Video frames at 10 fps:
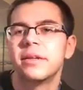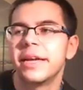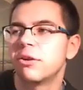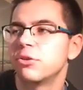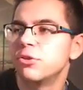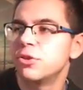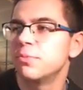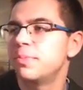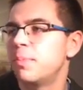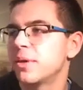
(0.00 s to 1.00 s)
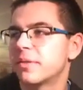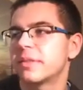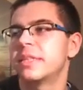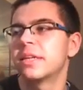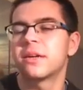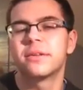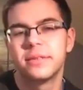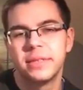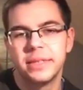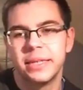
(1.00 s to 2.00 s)
play it on YouTube, but here
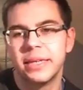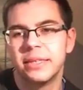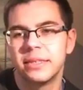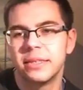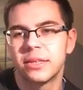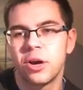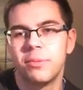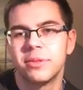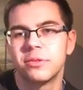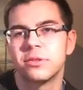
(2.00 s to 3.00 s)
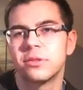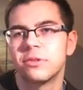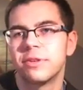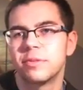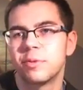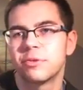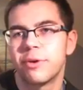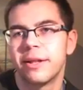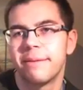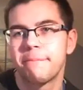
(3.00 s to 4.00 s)
in the, in the comments on, on Facebook as
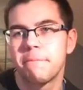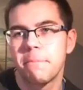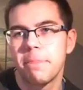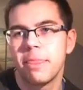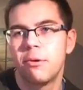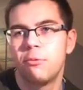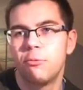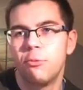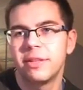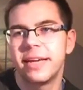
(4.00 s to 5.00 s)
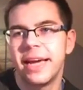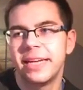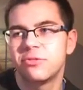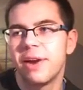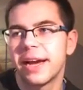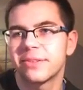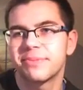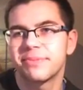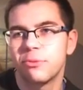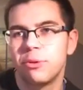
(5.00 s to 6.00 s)
well. What a track.
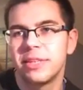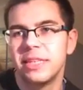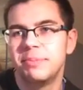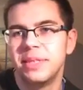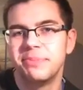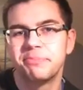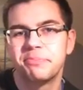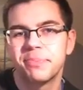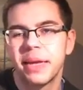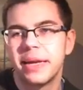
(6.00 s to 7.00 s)
What a EP.